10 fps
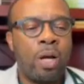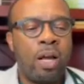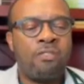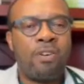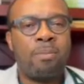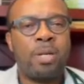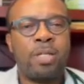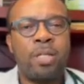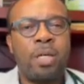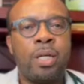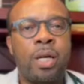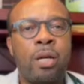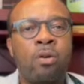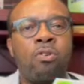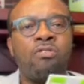pharmacy,
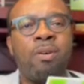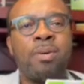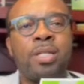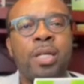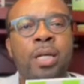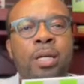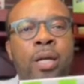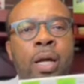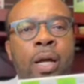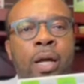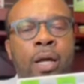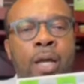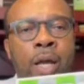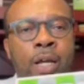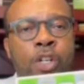a local pharmacy
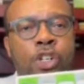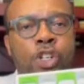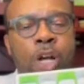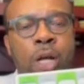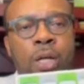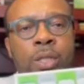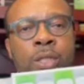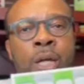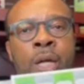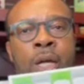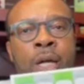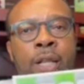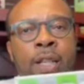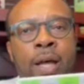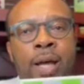here in Charlotte.
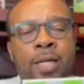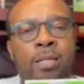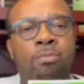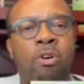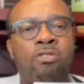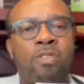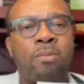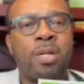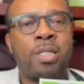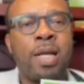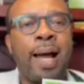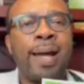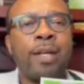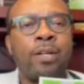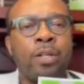They're a small pharmacy.
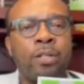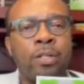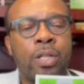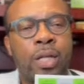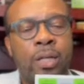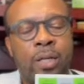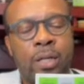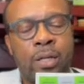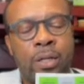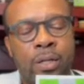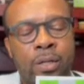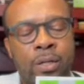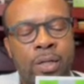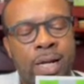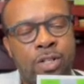I don't know that the
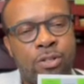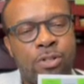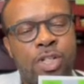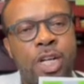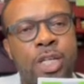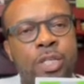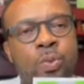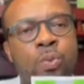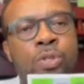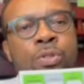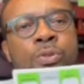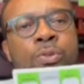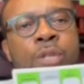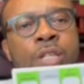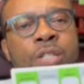national chains will
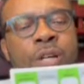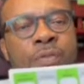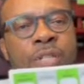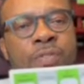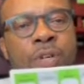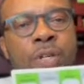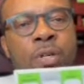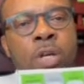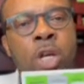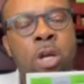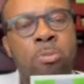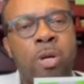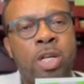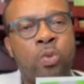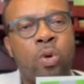do this service for you,
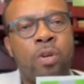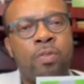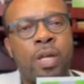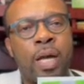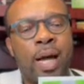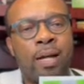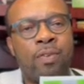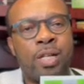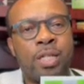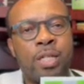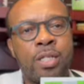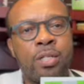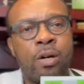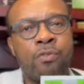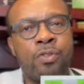but it's one of the
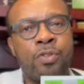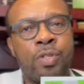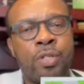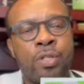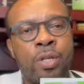advantages of using